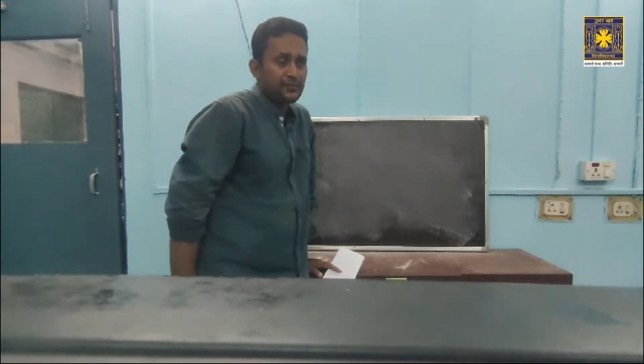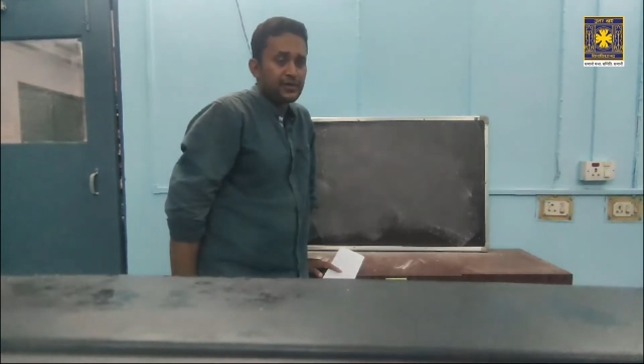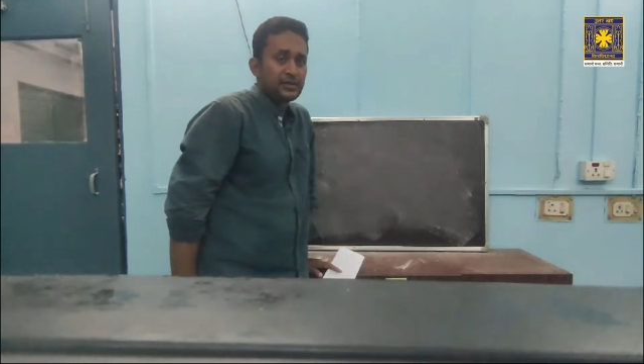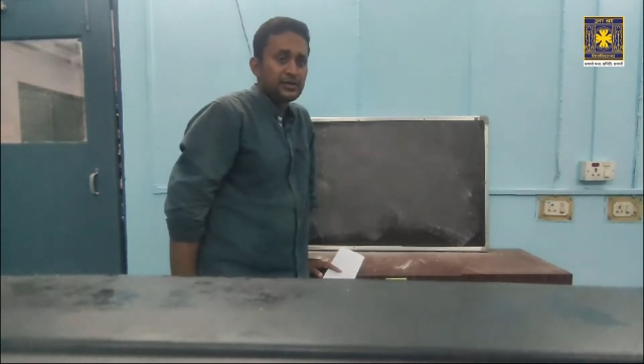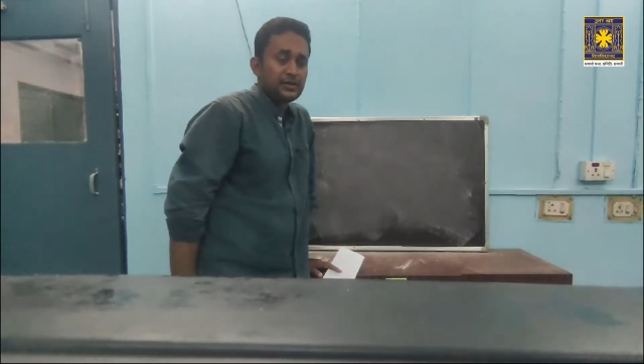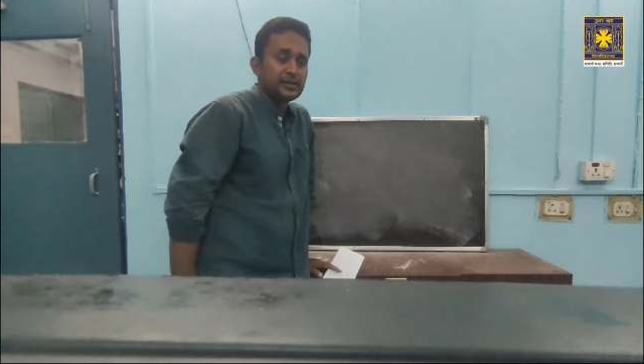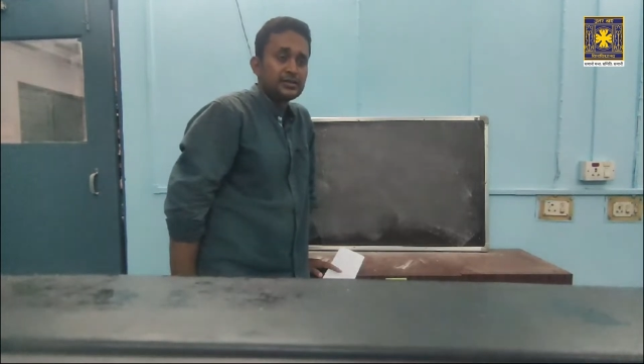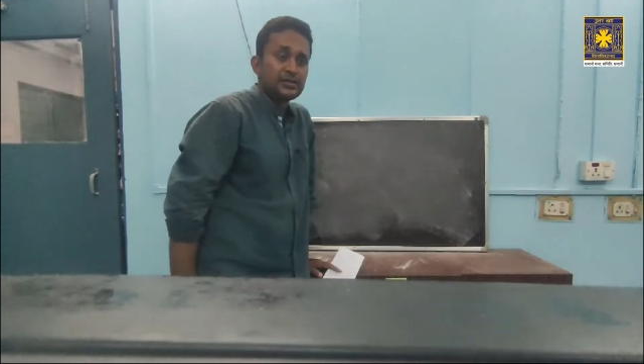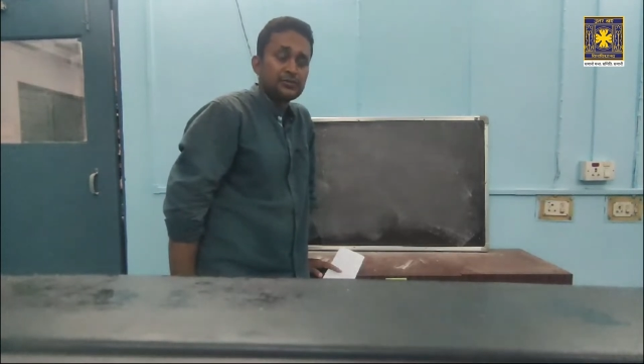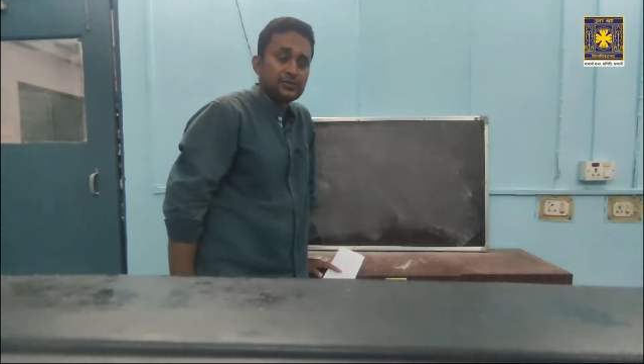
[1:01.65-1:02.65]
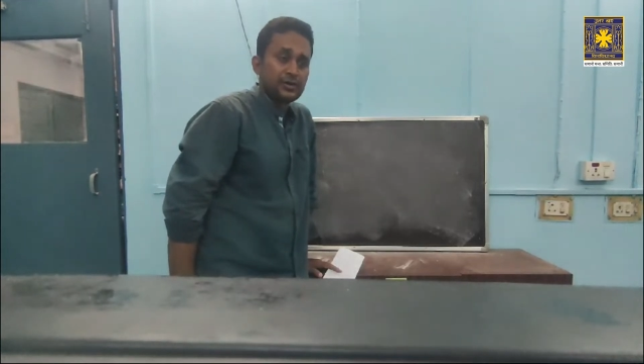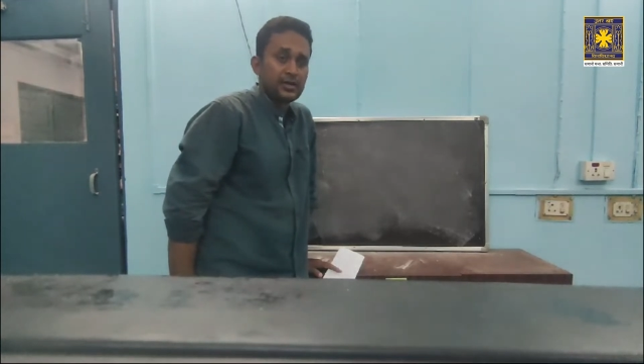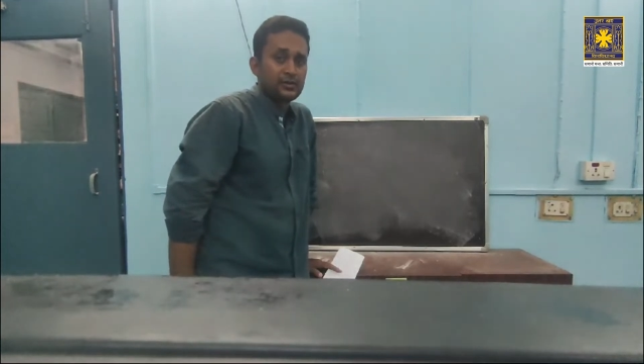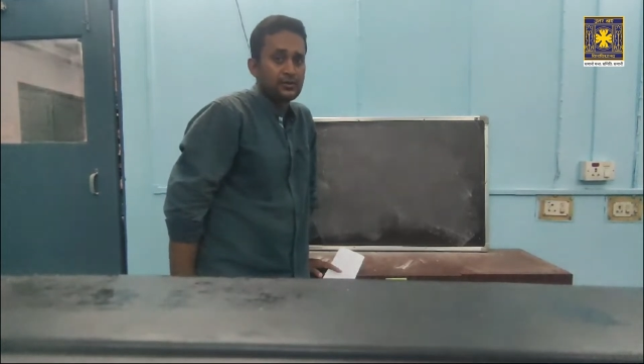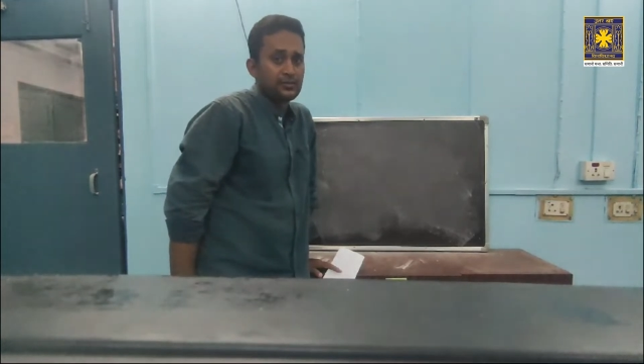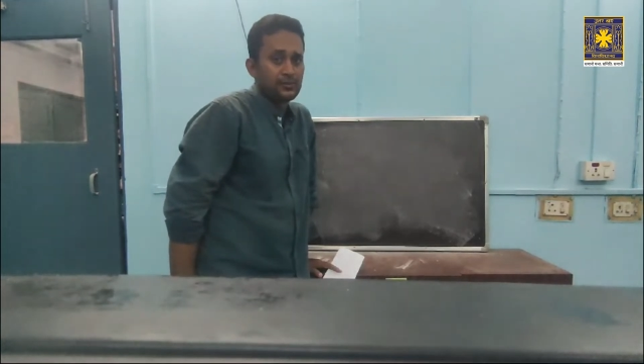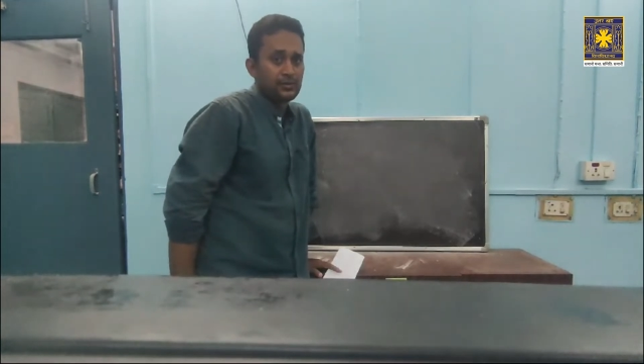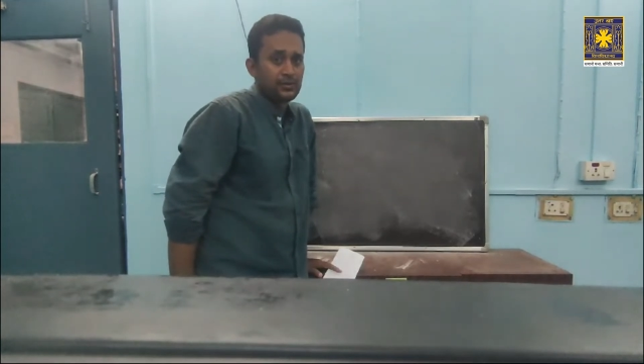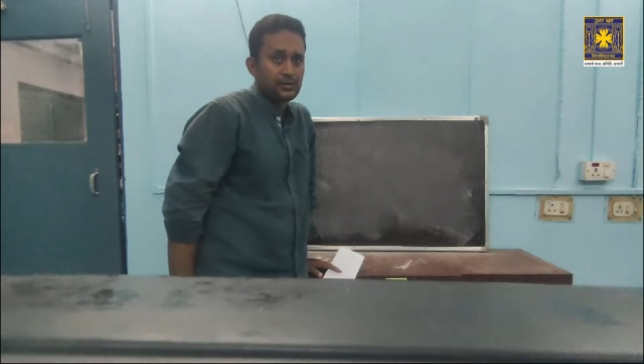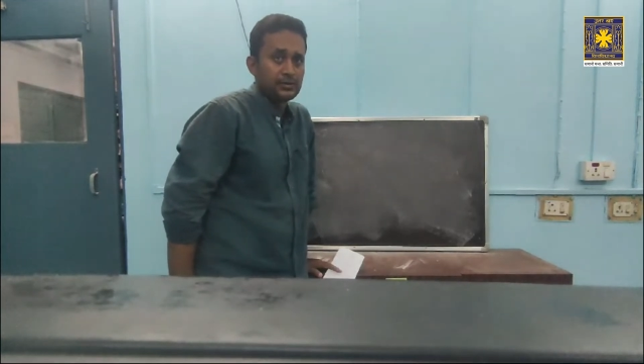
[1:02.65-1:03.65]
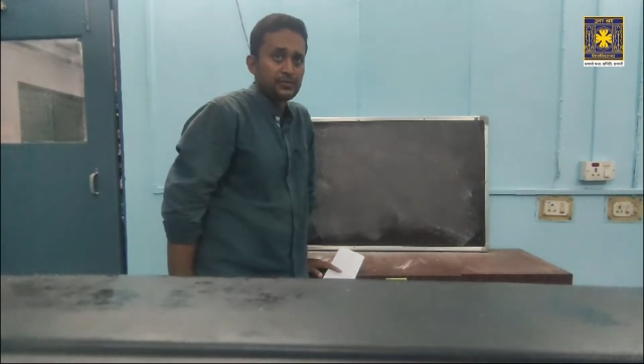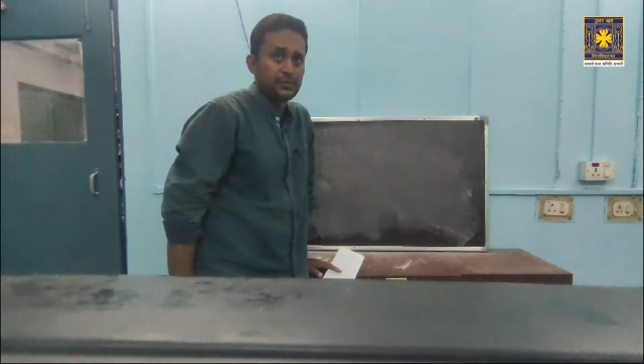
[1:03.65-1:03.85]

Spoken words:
any neutral atom or the